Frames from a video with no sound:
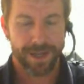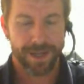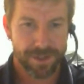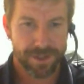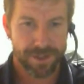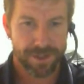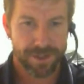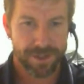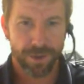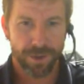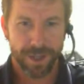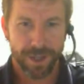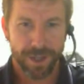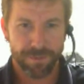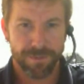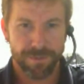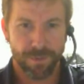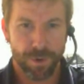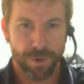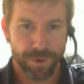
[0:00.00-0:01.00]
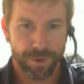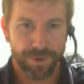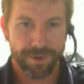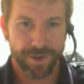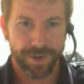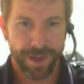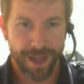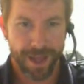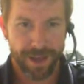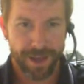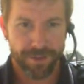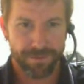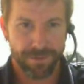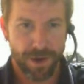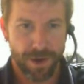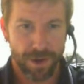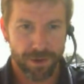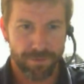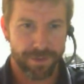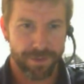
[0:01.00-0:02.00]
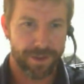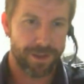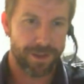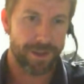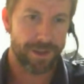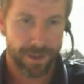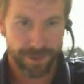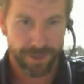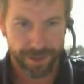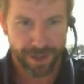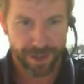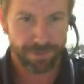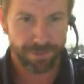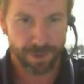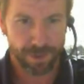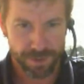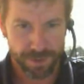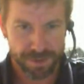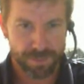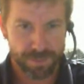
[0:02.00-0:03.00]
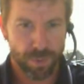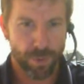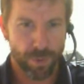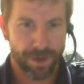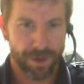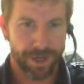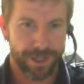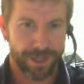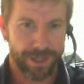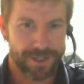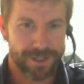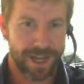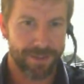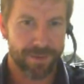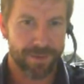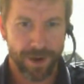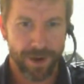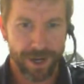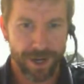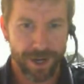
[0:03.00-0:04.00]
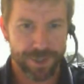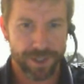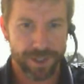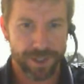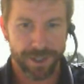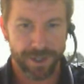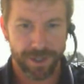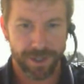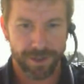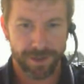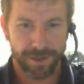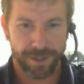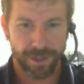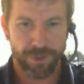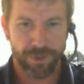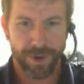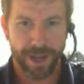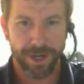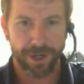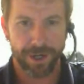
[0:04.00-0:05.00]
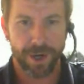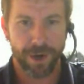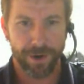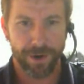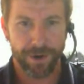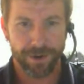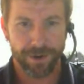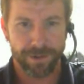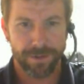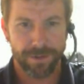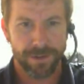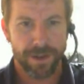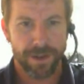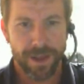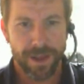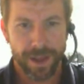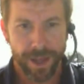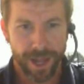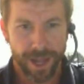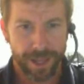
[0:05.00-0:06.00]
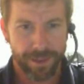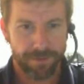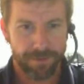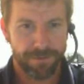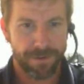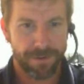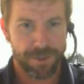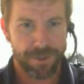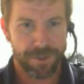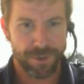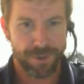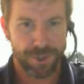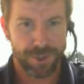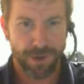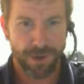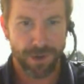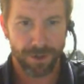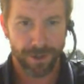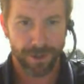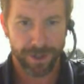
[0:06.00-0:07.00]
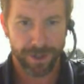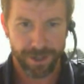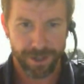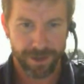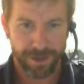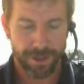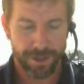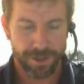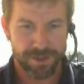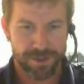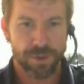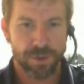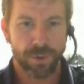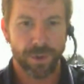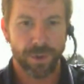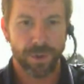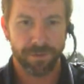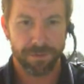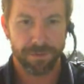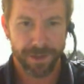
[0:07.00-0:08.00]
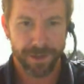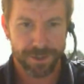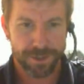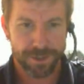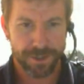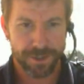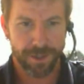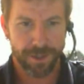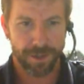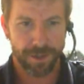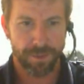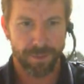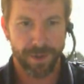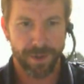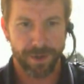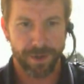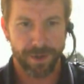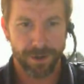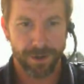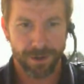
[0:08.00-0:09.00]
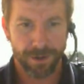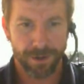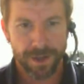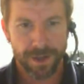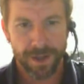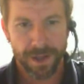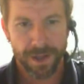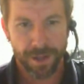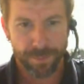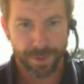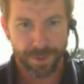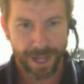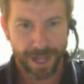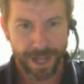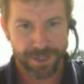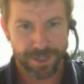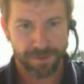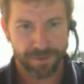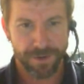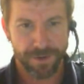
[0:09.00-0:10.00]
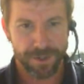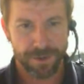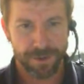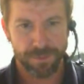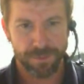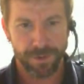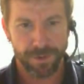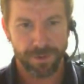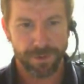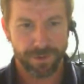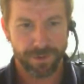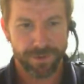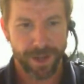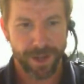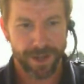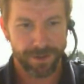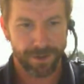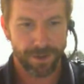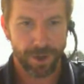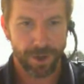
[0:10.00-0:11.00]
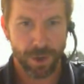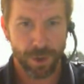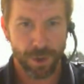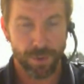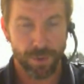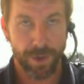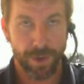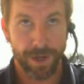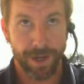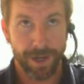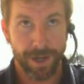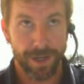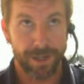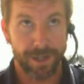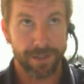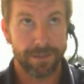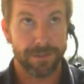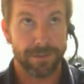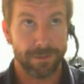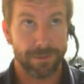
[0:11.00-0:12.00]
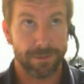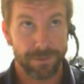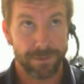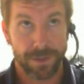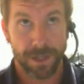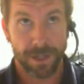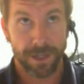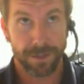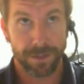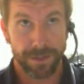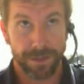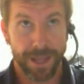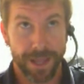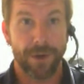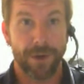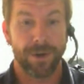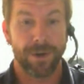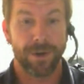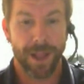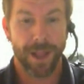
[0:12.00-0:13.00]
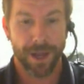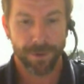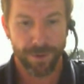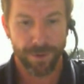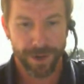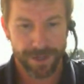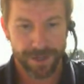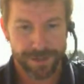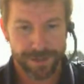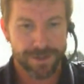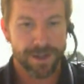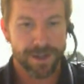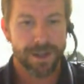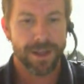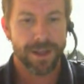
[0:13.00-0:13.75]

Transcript: So yeah, before we did have all of the uh, the effluents pointing in the same direction. It, it, did create a current, and the fish would generally uh, the schooling fish, the, the bigger pelagic fish would, would tend to go uh, counterclockwise.